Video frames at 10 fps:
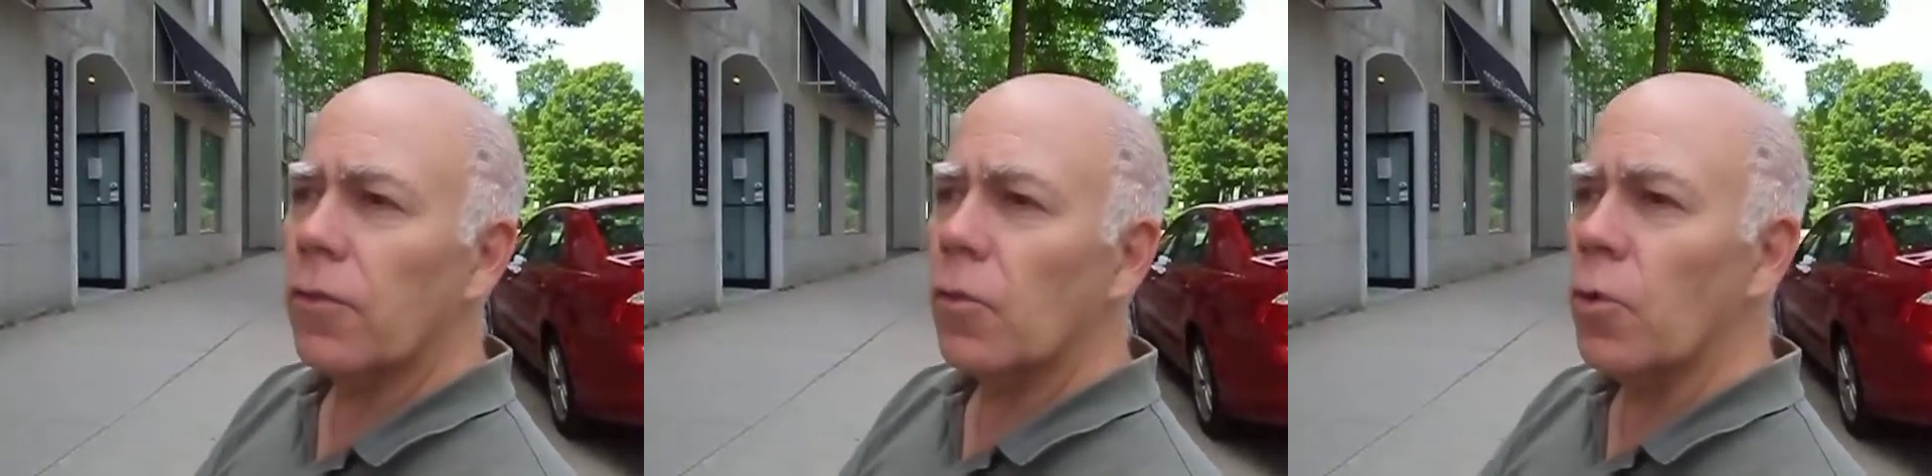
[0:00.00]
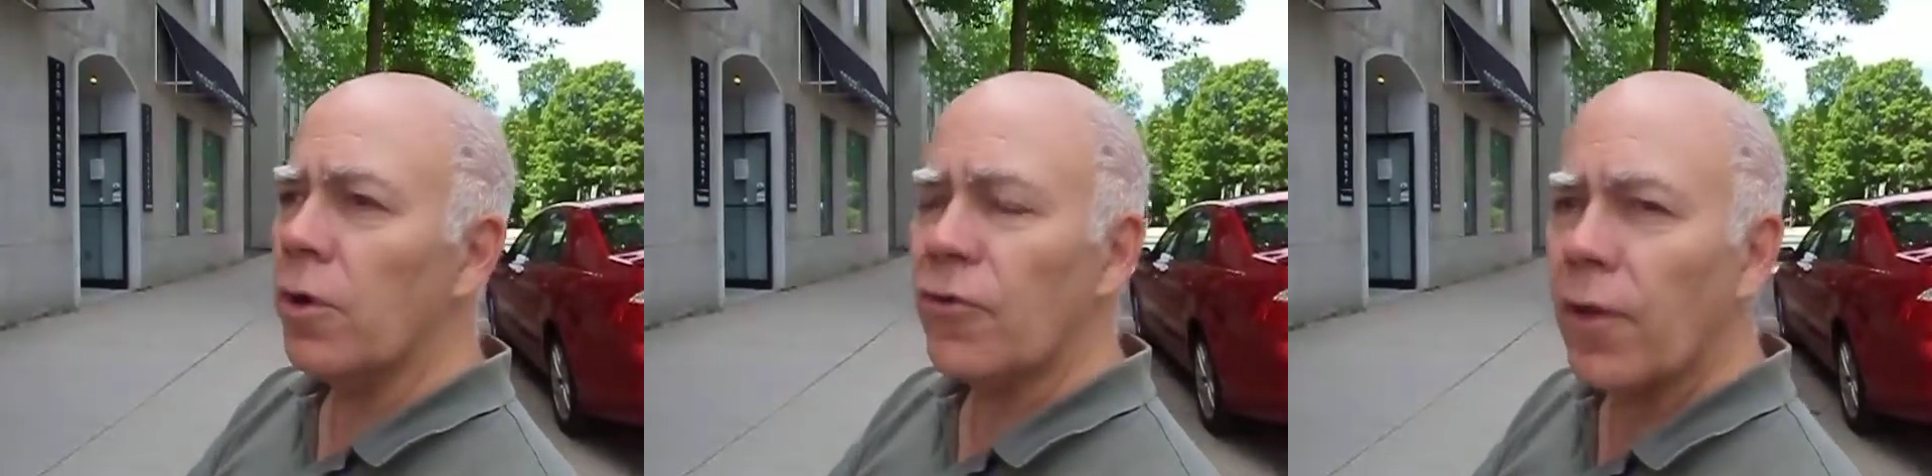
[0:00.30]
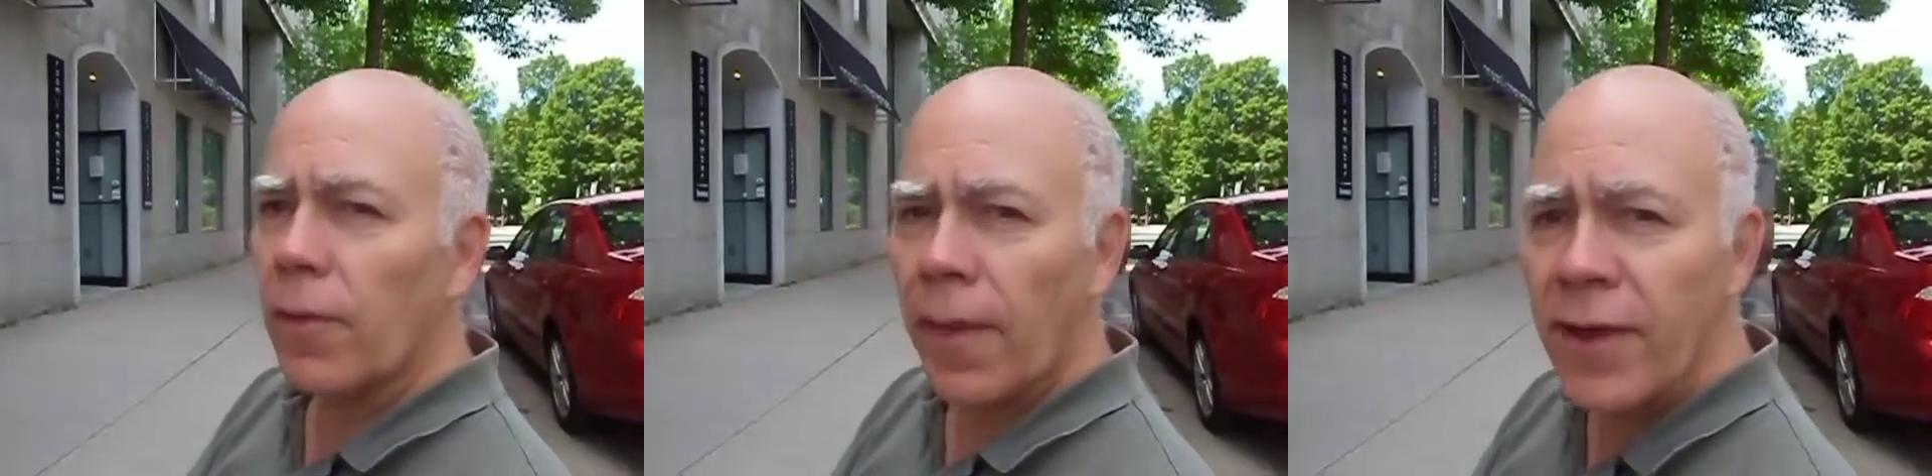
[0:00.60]
the wood is
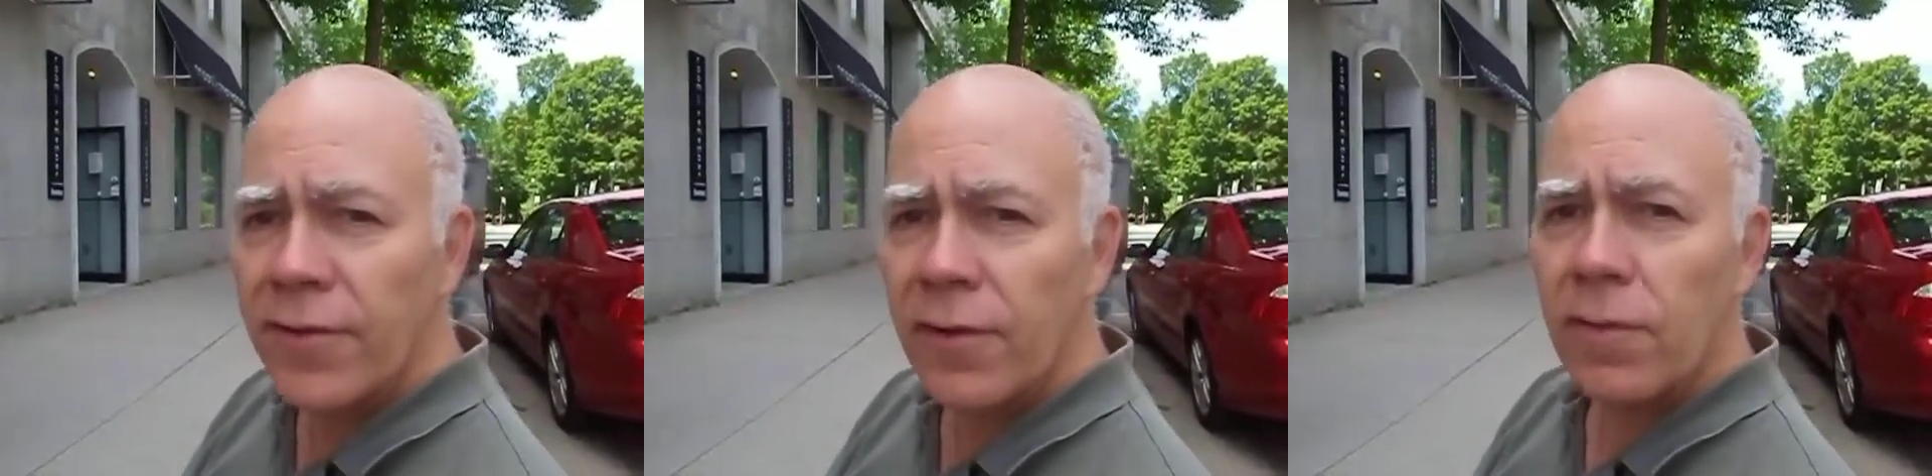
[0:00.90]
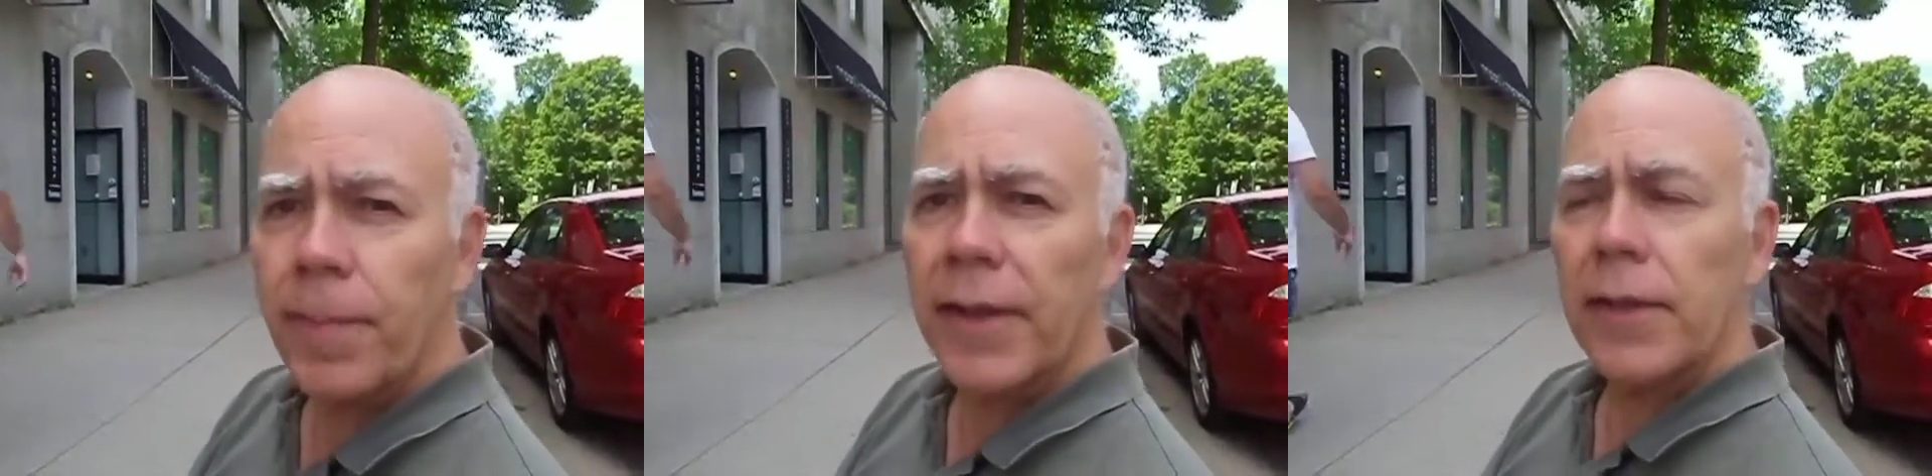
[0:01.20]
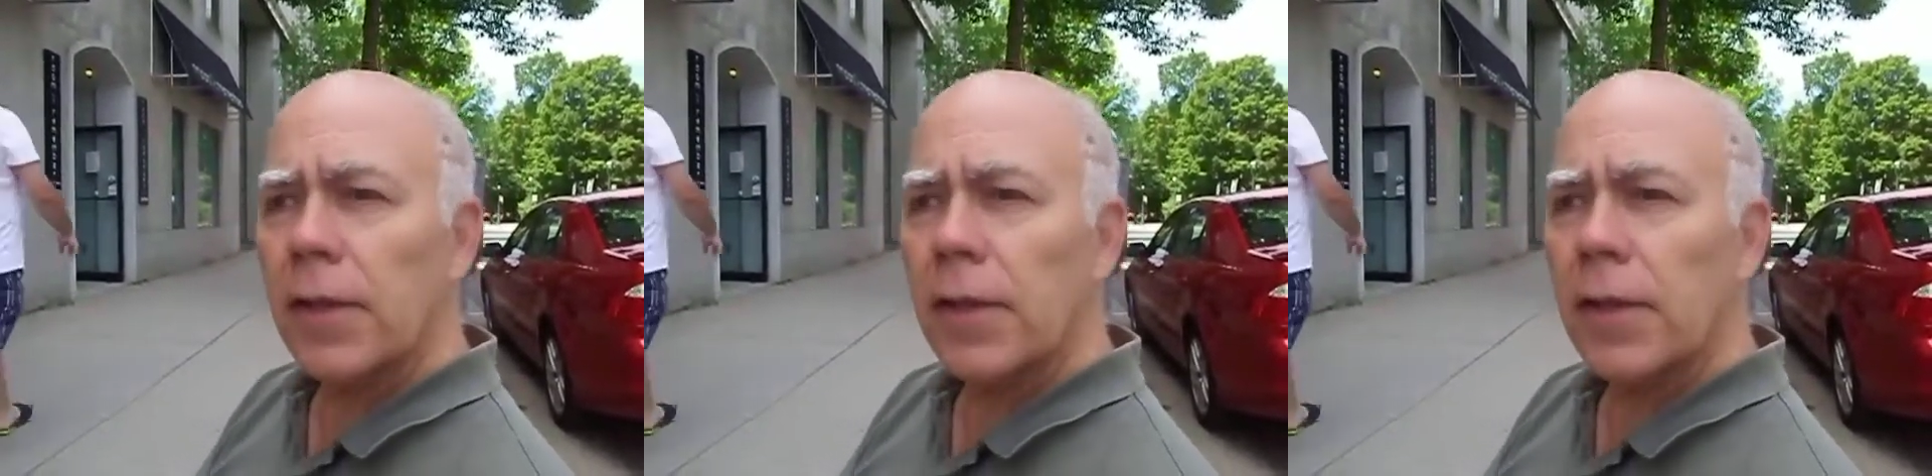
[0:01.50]
on the license, but